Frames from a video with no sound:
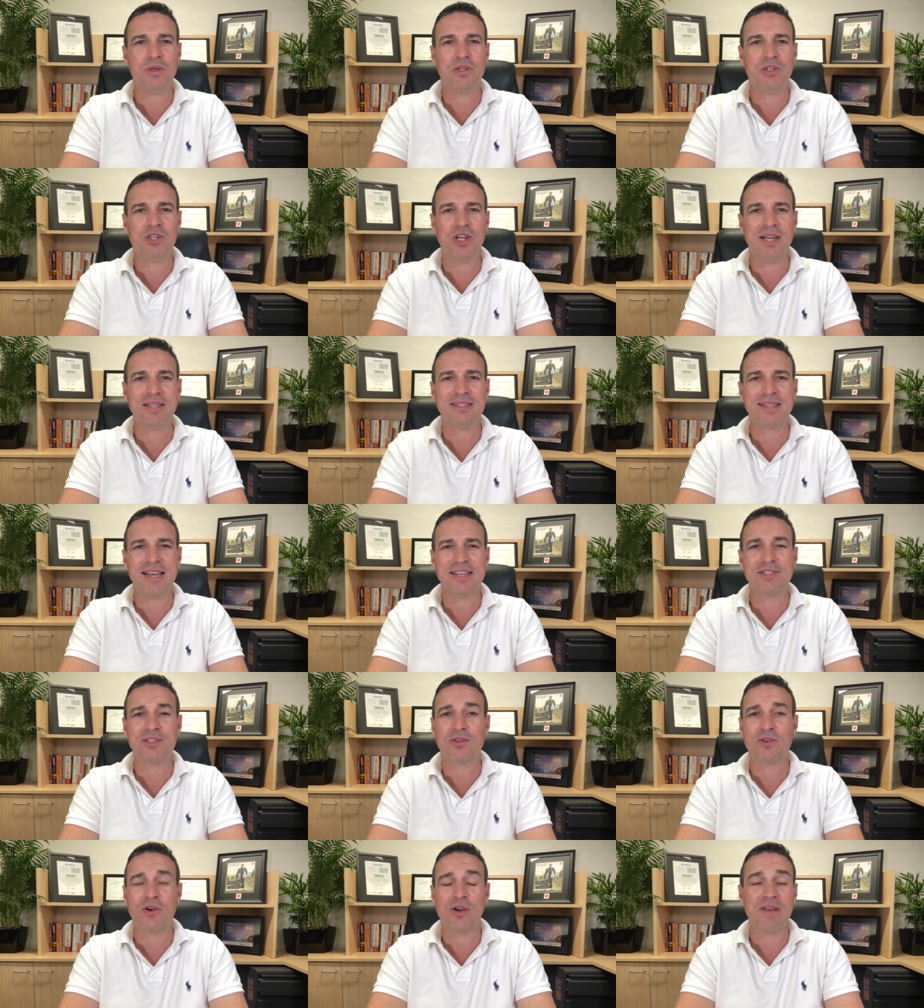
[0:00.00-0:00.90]
were just as
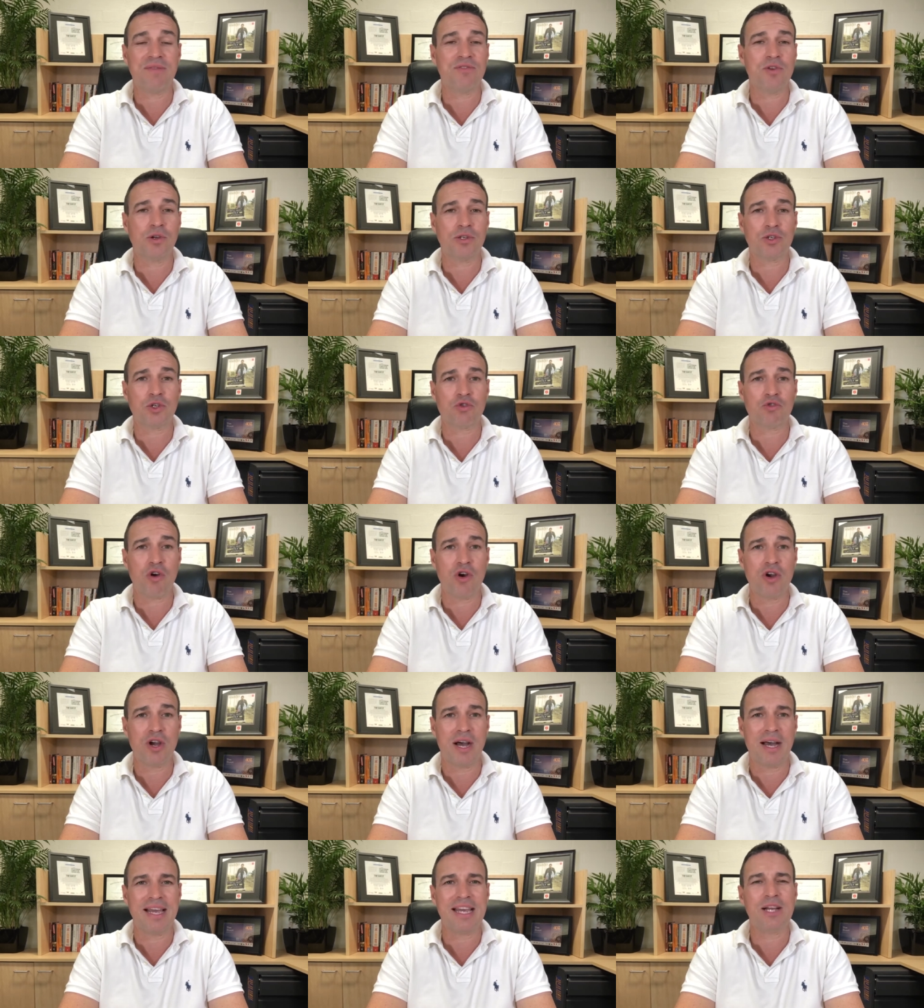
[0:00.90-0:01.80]
strong, if not
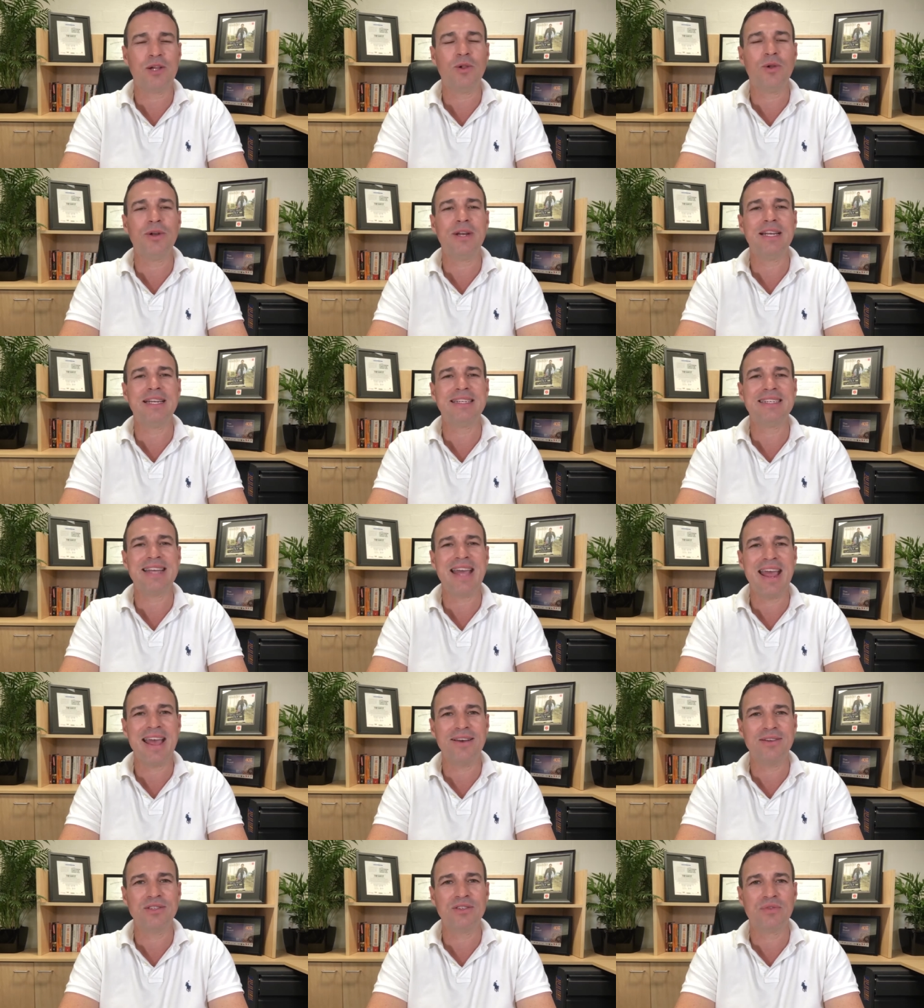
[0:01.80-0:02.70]
stronger, including
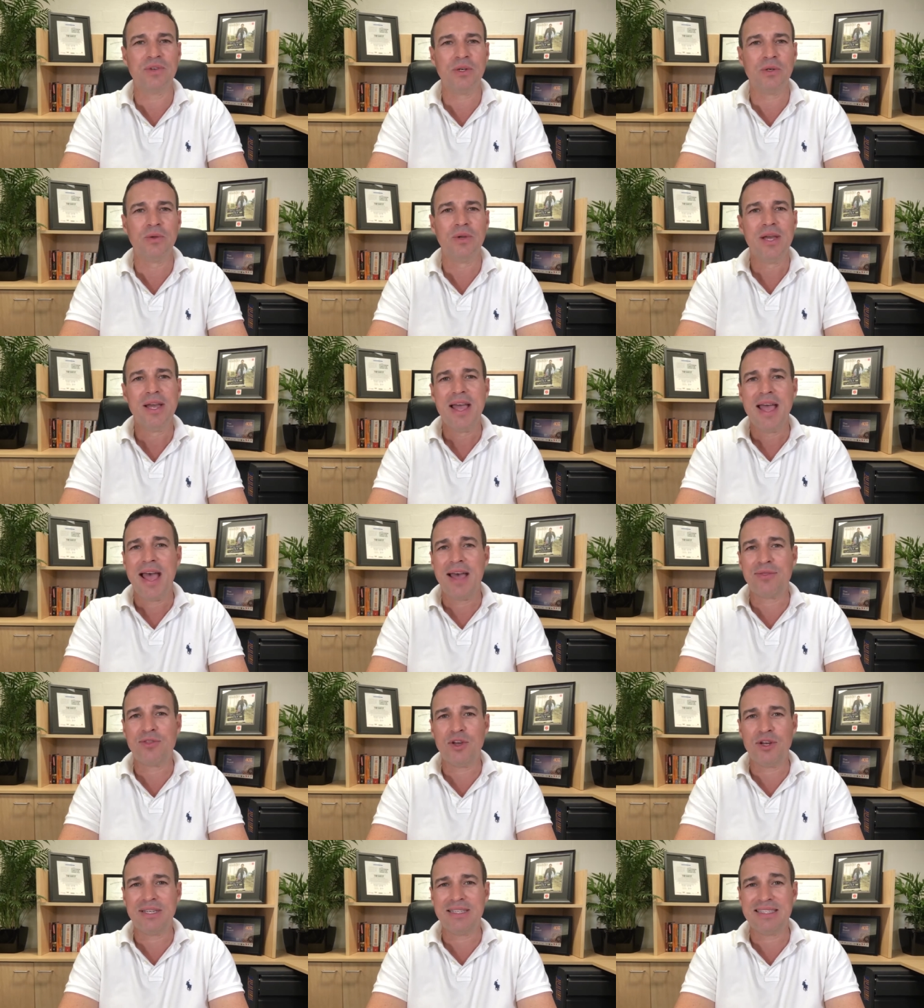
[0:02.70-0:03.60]
Townsville
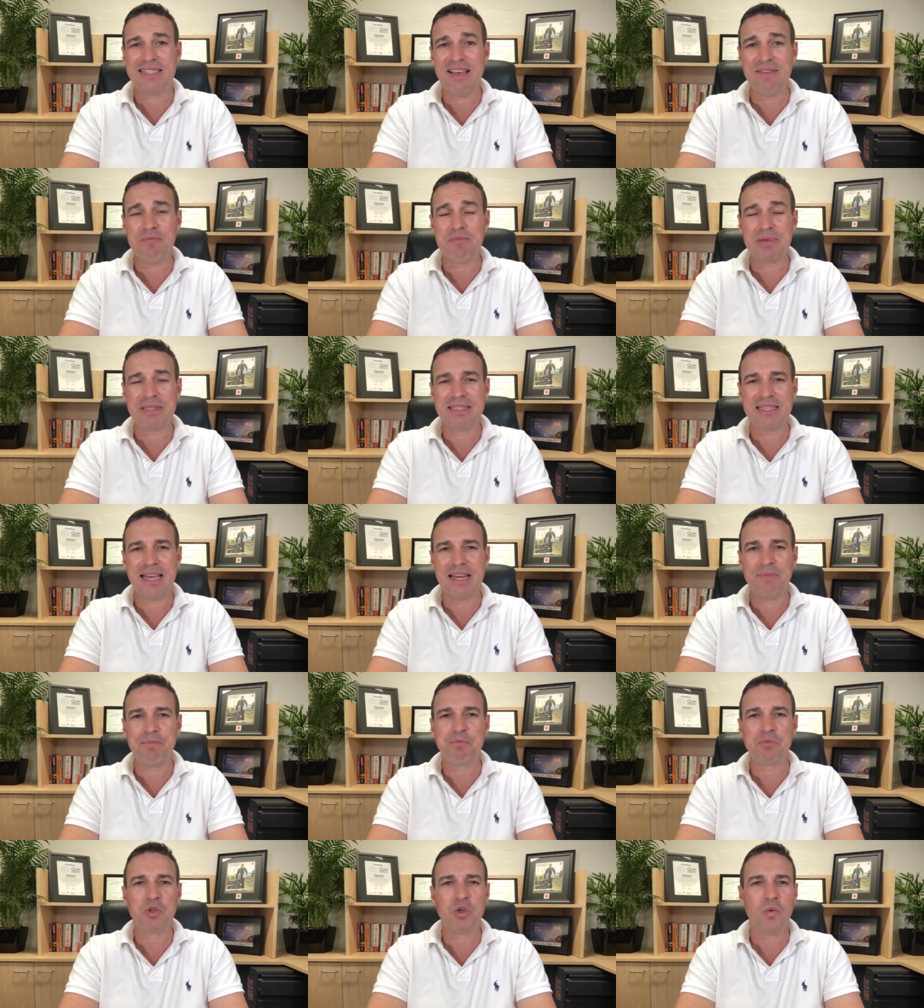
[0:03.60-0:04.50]
at
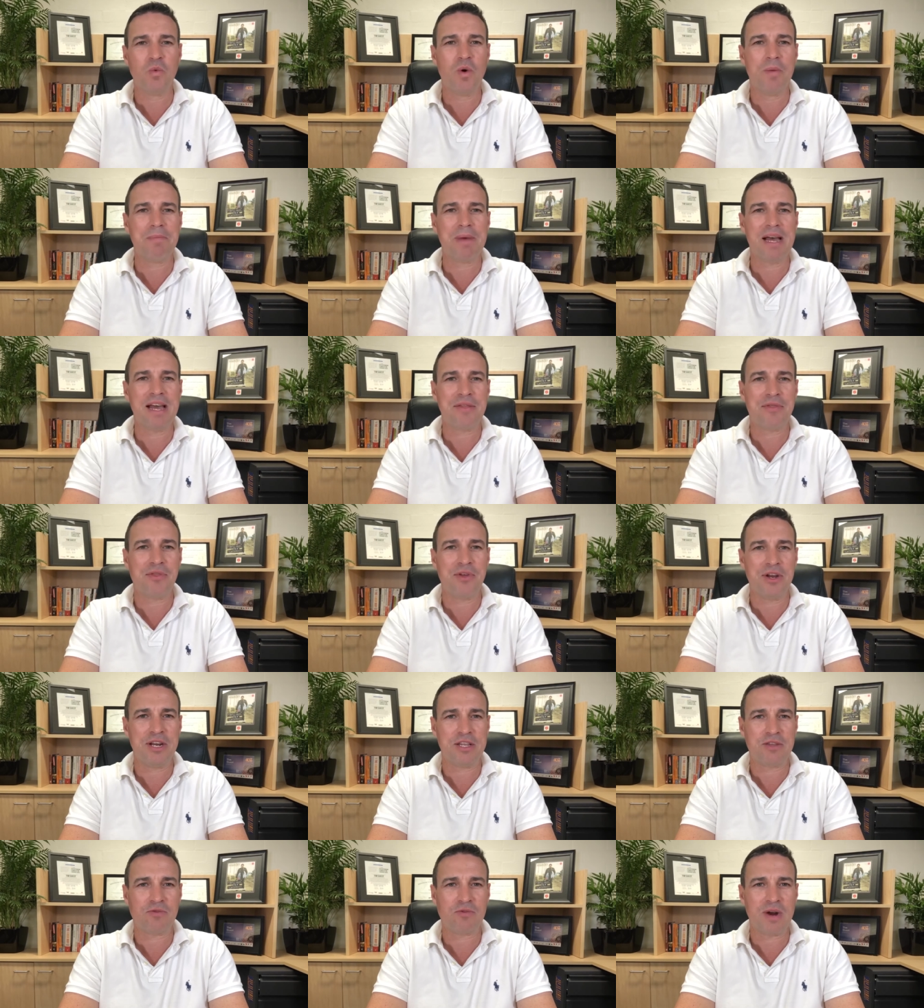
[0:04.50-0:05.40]
37%, Toowoomba at
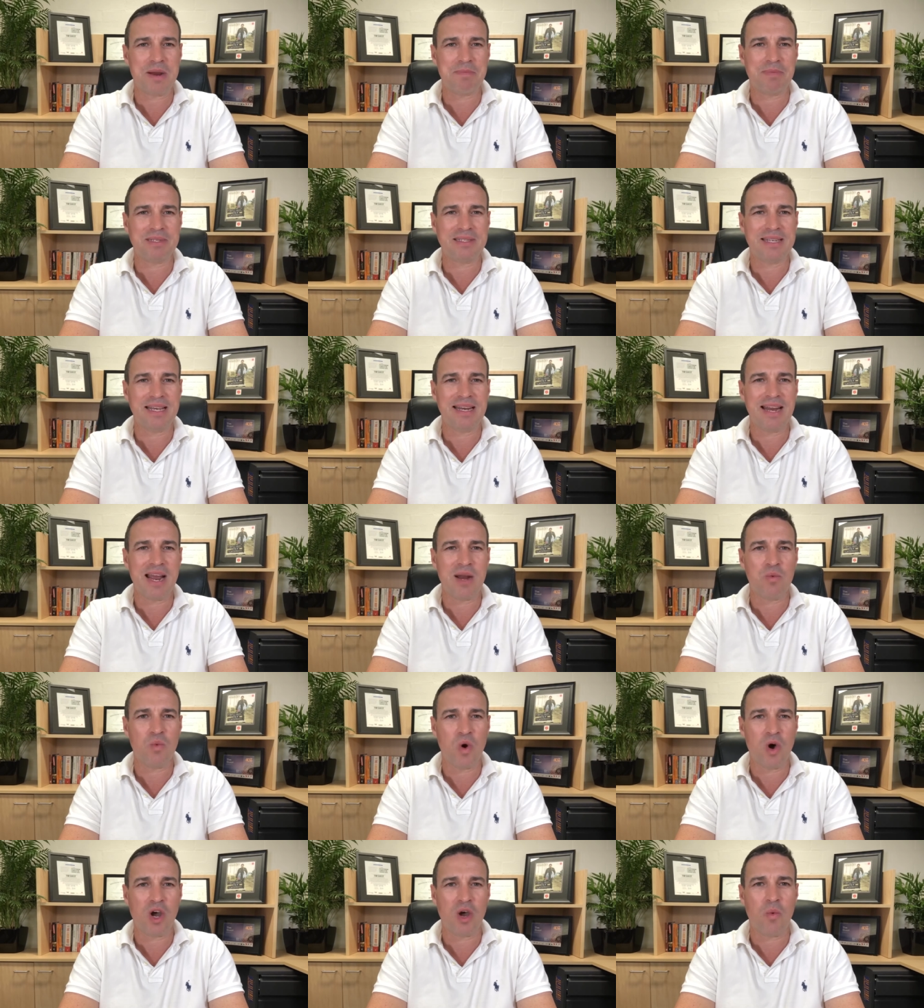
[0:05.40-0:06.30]
33%,
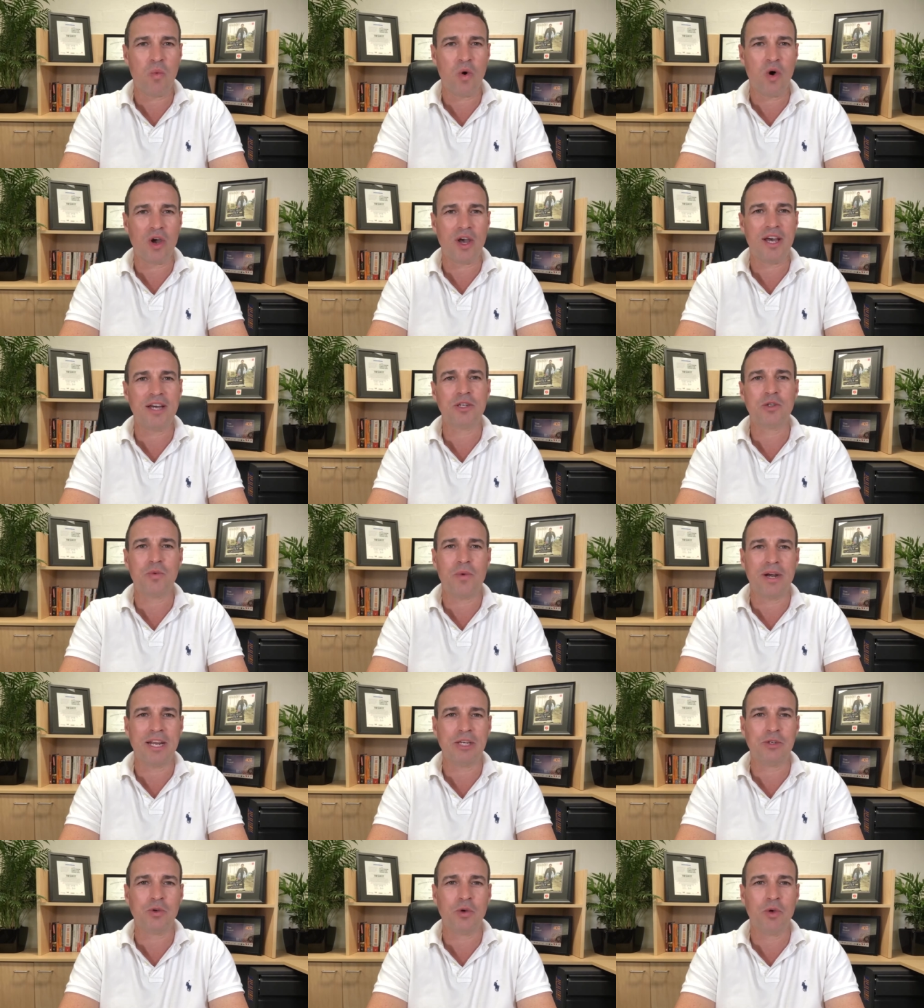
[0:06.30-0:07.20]
and Wagga Wagga
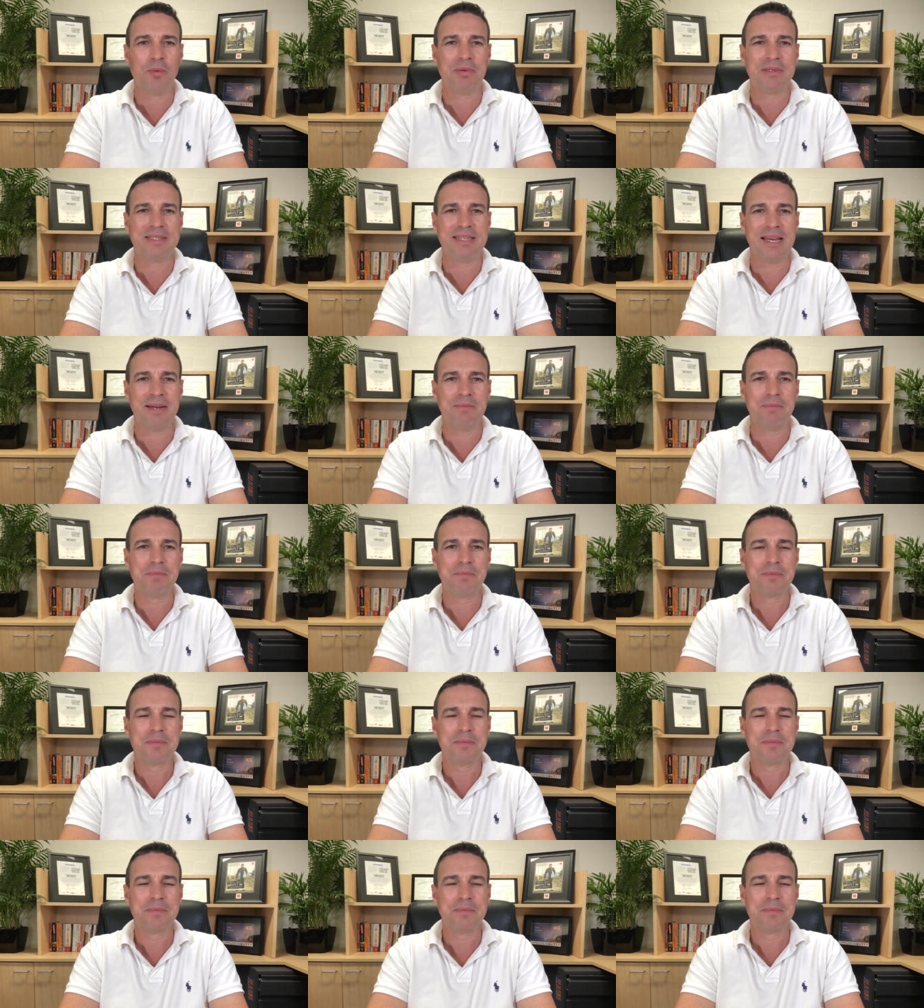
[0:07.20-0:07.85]
22%.